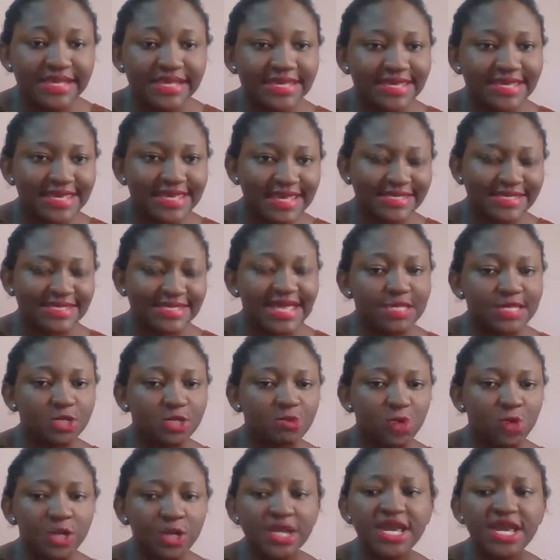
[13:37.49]
Yes, that's the
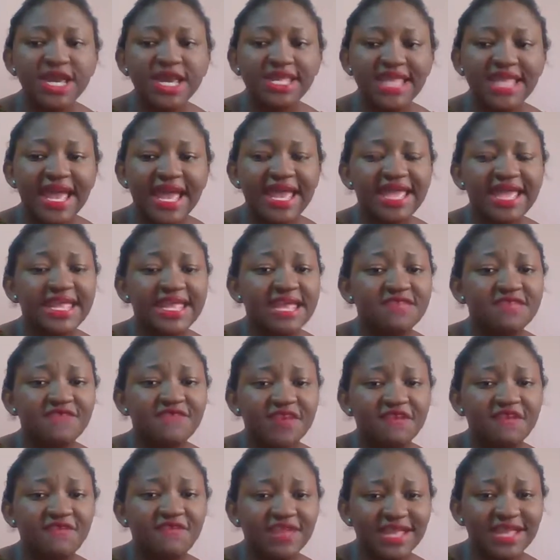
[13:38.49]
word. I heard that it's very
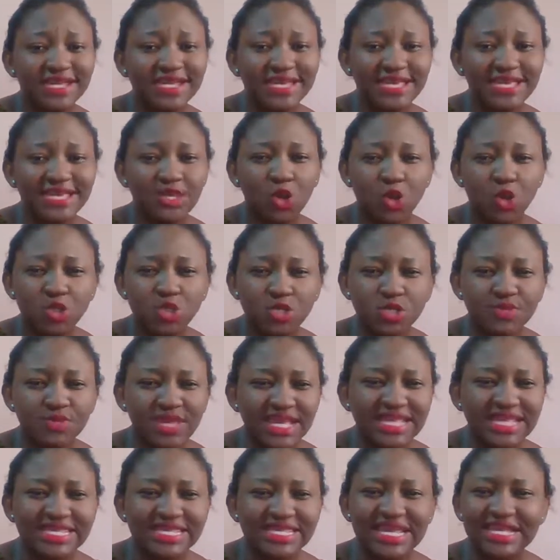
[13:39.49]
financially consuming.
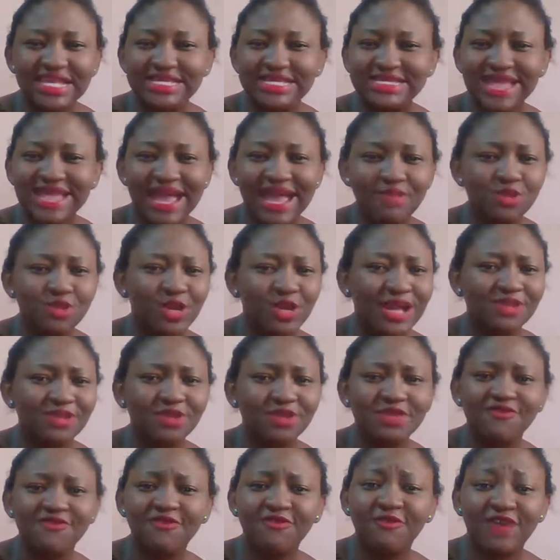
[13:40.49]
It takes time. You cannot
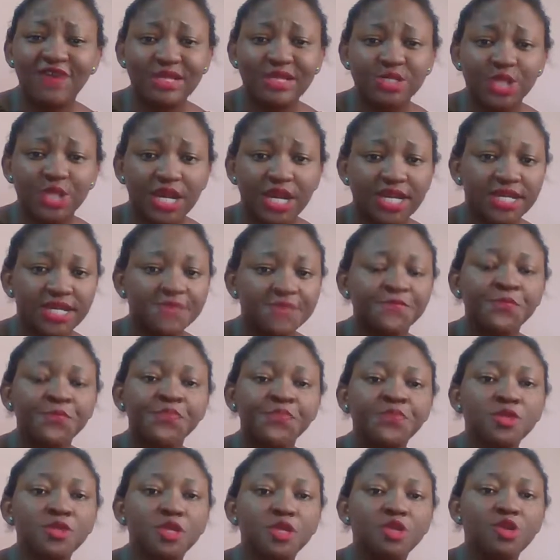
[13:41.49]
even fast track it.
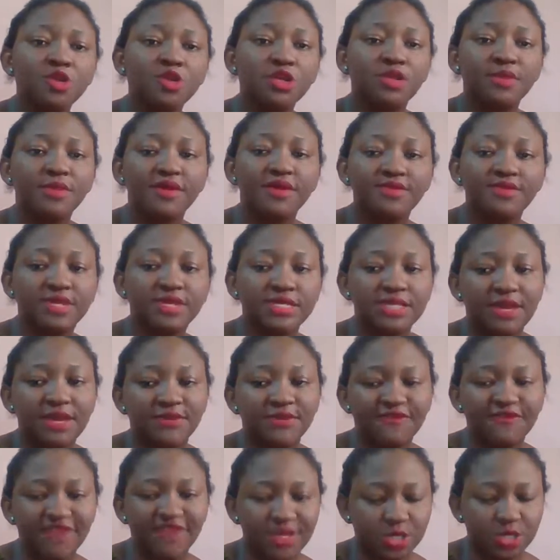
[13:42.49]
You know, a number of things can be
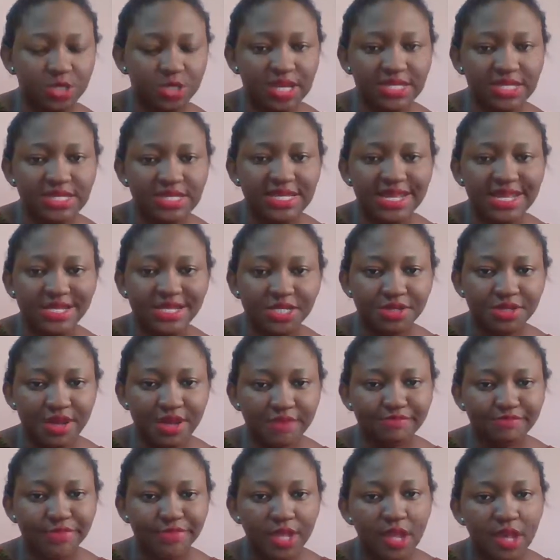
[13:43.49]
fast tracked in Nigeria.
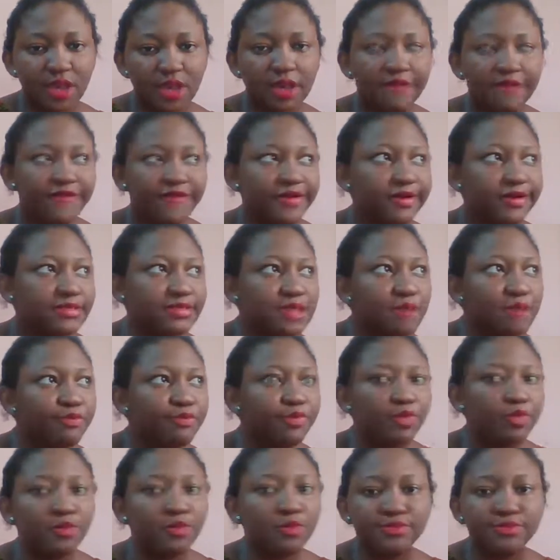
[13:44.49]
For
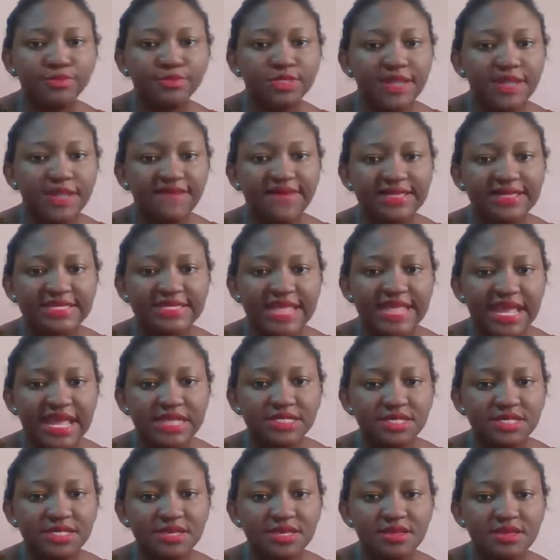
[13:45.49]
example, driver's
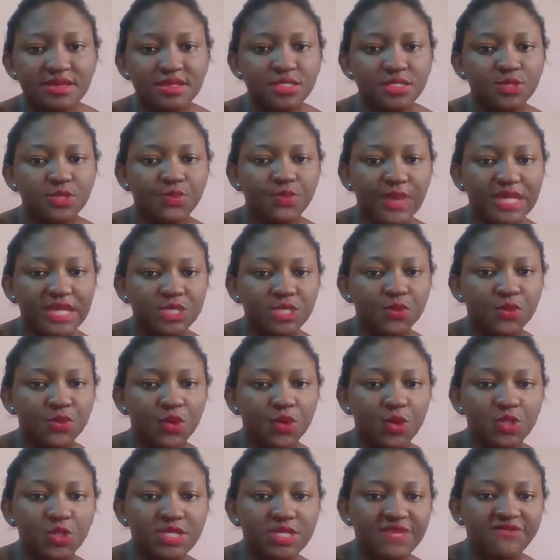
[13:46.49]
license,
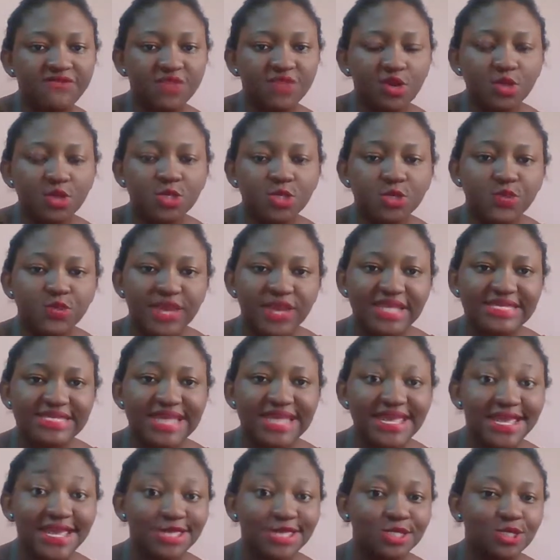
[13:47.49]
passport. If you don't want to spend 10
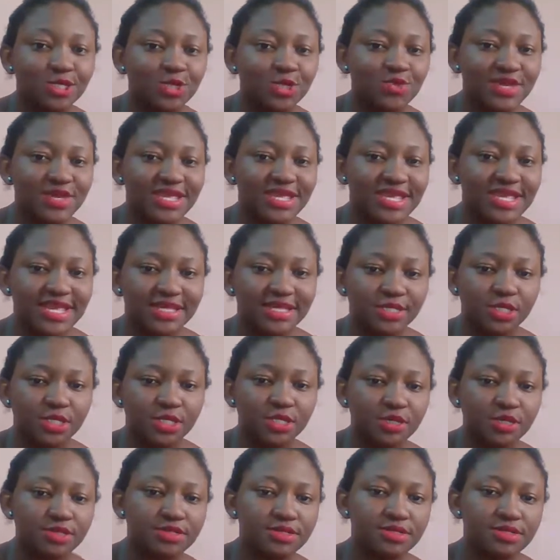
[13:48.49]
years doing it,
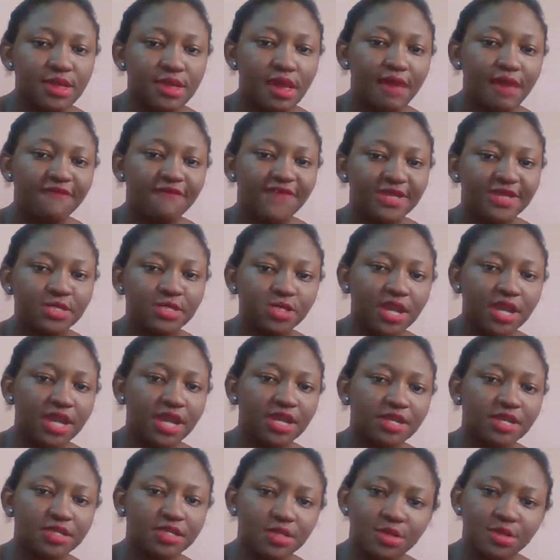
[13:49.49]
just fast track
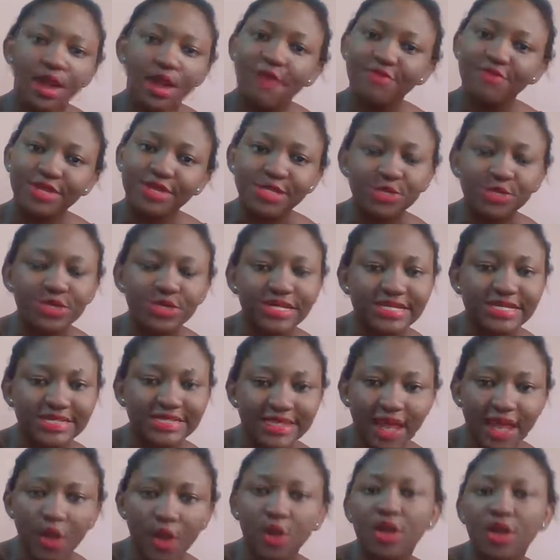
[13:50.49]
it. You know how we do it
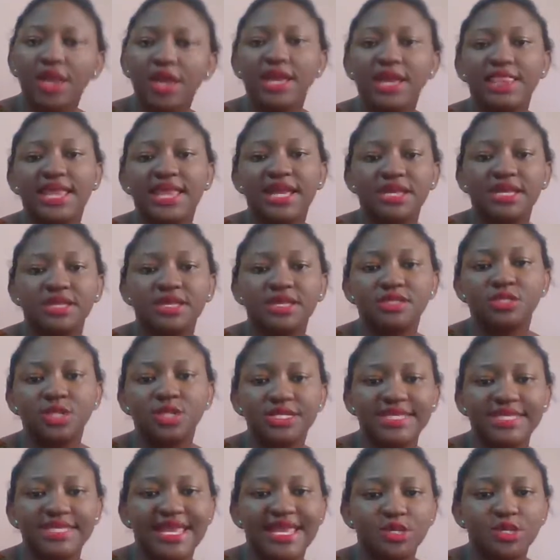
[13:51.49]
now. Like it's just
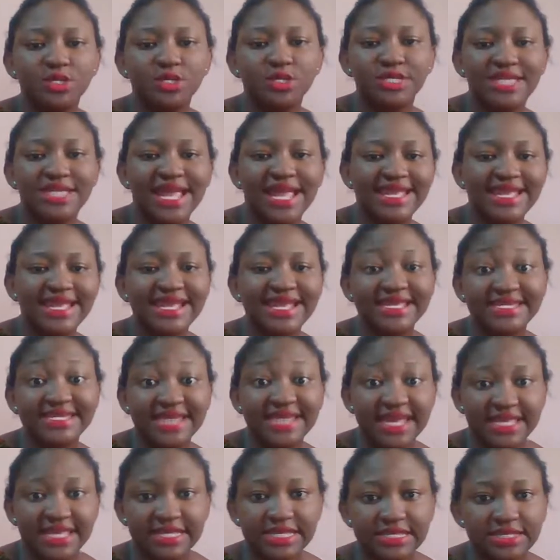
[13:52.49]
like using an
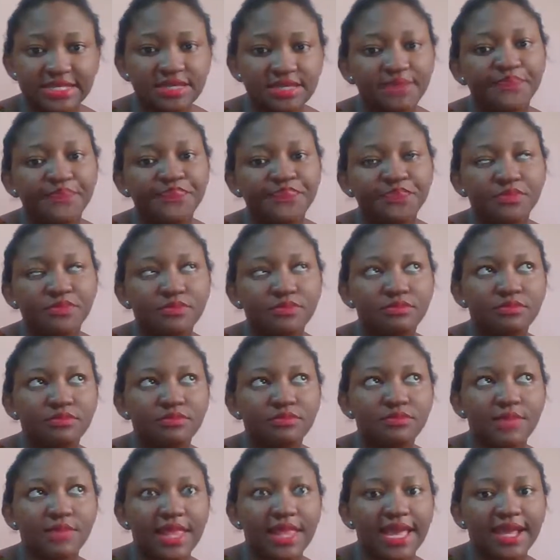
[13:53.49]
agent.
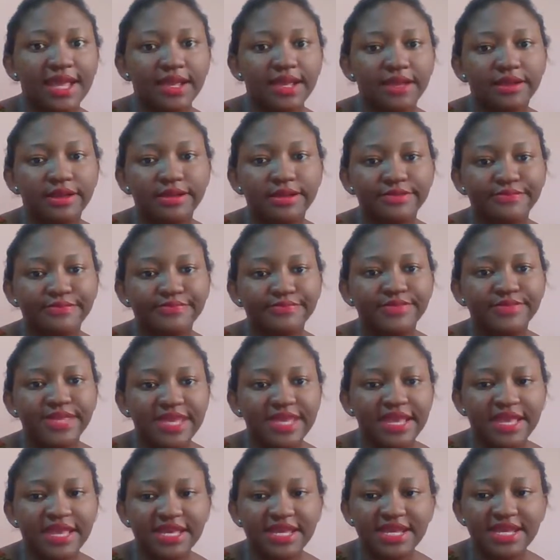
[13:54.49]
Like,
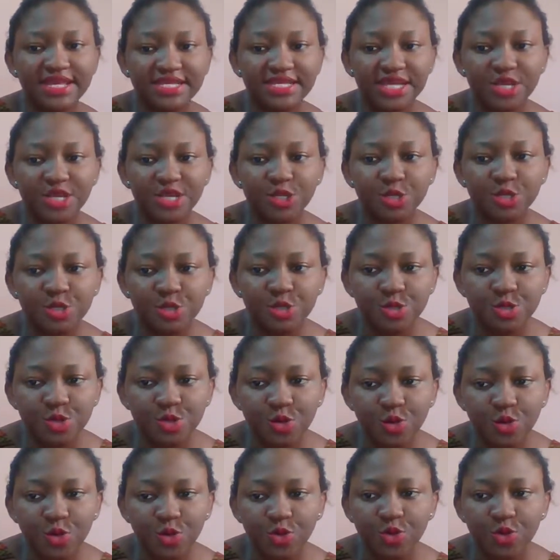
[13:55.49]
yeah, agent.
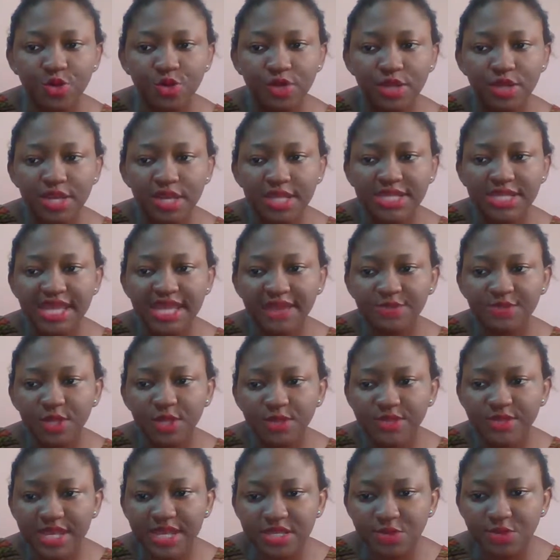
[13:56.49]
So they
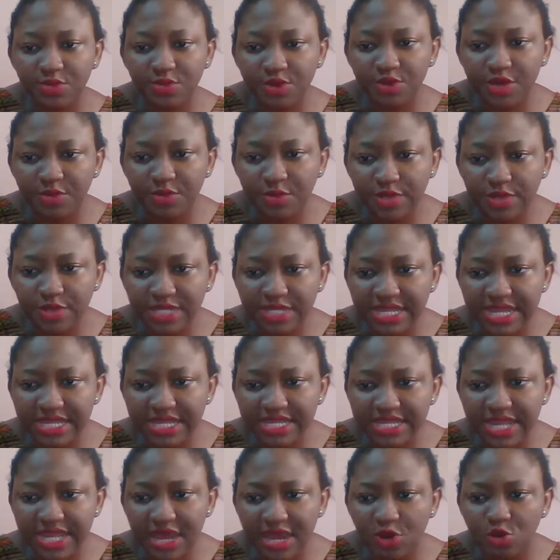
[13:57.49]
adopted the boy, but then
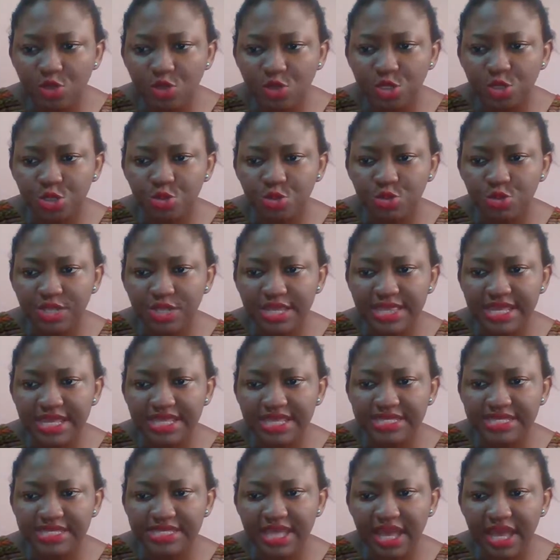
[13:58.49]
their own children
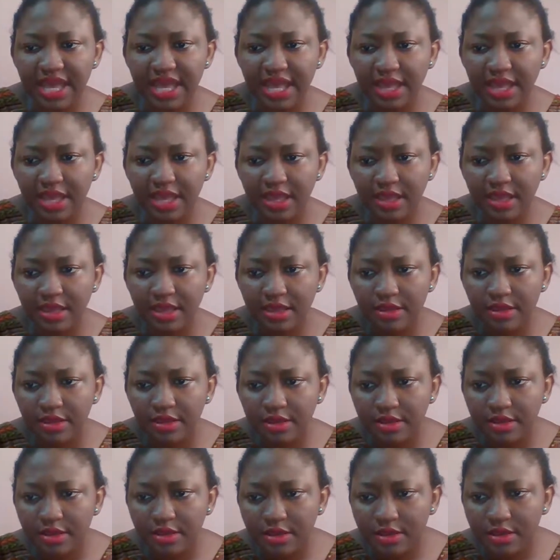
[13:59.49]
later
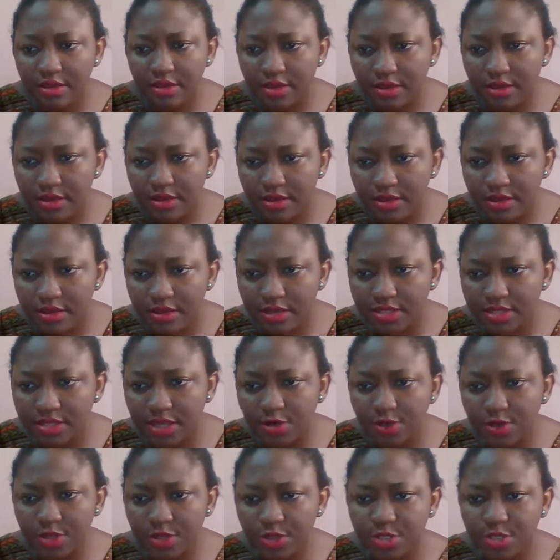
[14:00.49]
what?